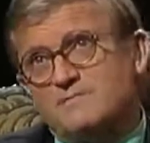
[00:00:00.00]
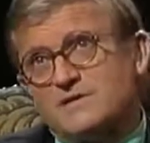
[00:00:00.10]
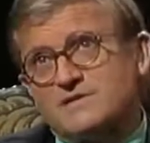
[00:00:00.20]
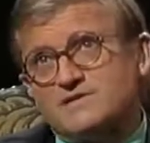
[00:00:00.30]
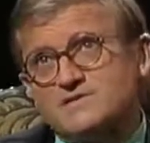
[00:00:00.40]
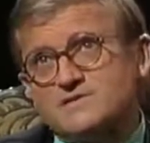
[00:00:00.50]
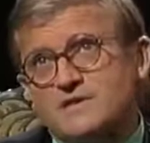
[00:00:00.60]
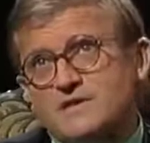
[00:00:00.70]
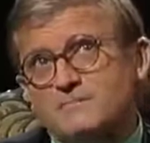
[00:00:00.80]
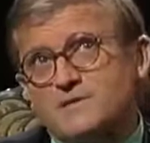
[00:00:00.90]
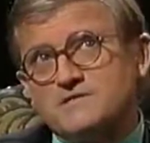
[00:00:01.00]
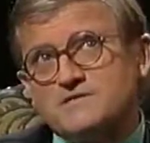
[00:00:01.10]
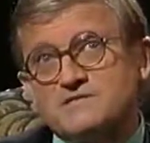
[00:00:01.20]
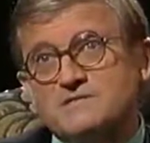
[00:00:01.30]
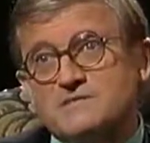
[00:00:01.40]
because my
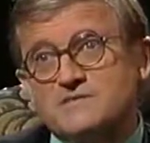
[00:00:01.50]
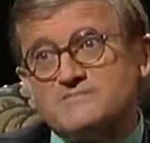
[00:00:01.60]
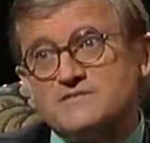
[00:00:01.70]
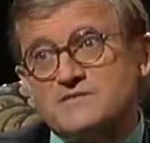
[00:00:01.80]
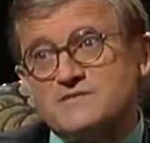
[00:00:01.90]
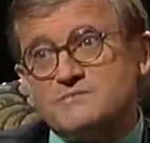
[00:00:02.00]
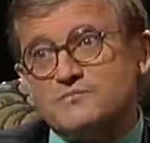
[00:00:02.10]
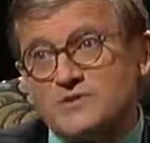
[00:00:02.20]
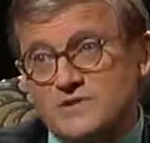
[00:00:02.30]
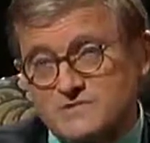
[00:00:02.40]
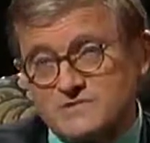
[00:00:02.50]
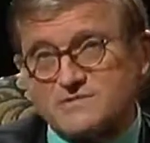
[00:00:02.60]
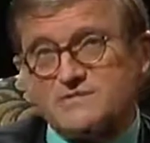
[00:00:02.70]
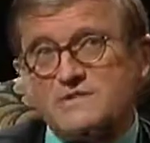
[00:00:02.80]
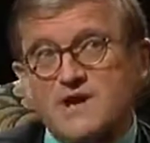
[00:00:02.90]
sister lives in Bridlington.